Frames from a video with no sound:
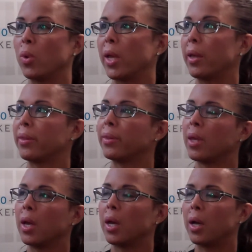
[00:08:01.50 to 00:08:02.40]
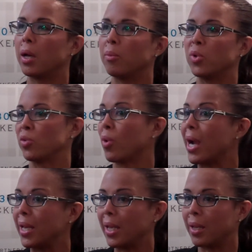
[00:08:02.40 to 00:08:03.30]
with
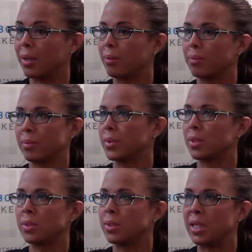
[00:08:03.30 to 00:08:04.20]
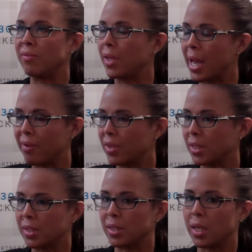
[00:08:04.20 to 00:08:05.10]
writing and DV
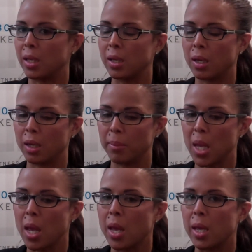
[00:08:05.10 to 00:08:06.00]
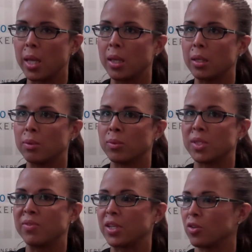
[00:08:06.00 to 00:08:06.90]
advocacy, it was
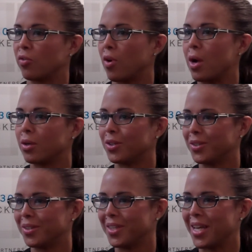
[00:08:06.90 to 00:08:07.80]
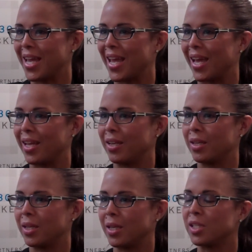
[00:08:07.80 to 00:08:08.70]
Viktor Frankl and
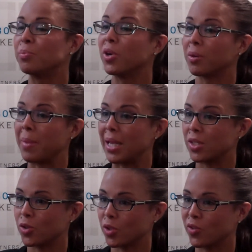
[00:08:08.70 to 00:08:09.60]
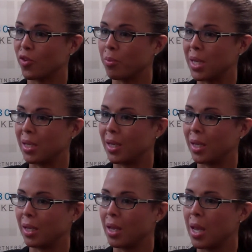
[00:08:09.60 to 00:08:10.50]
his book Man's Search for
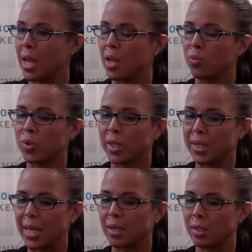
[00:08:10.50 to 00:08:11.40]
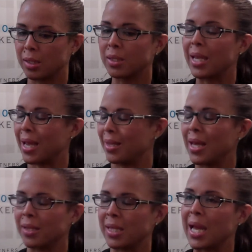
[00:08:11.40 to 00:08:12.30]
Meaning, and really that
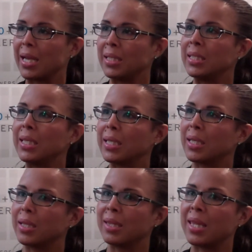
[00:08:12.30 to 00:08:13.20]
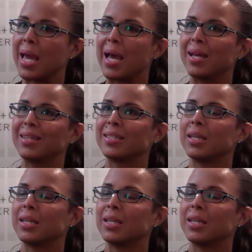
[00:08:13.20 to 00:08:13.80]
the idea that